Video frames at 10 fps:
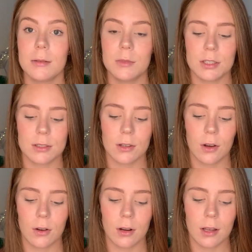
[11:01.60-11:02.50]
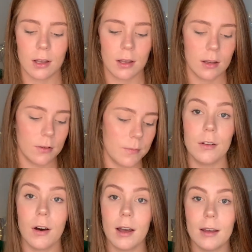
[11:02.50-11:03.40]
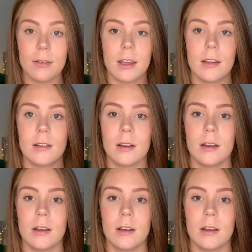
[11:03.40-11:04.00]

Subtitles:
just gonna dive in.